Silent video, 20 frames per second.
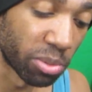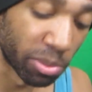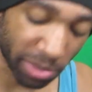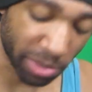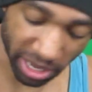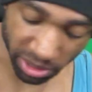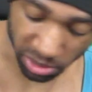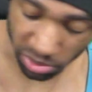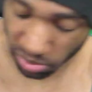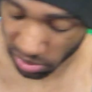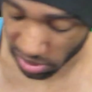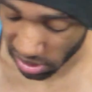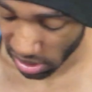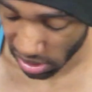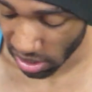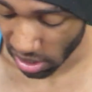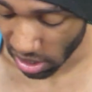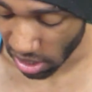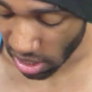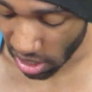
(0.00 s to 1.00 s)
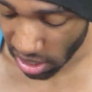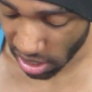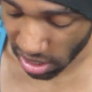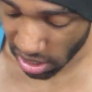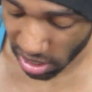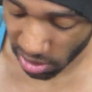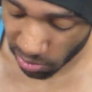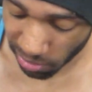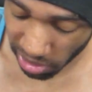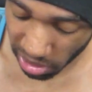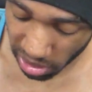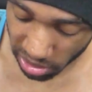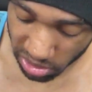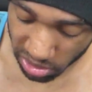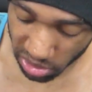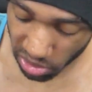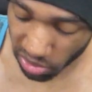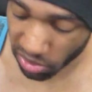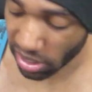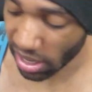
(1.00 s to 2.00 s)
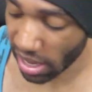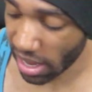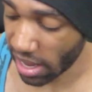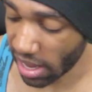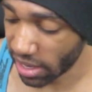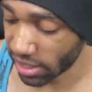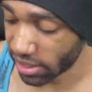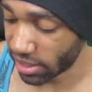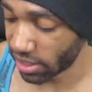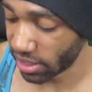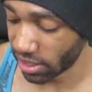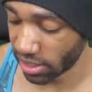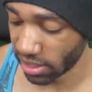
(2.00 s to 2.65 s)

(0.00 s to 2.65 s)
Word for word: open bottles with. We also got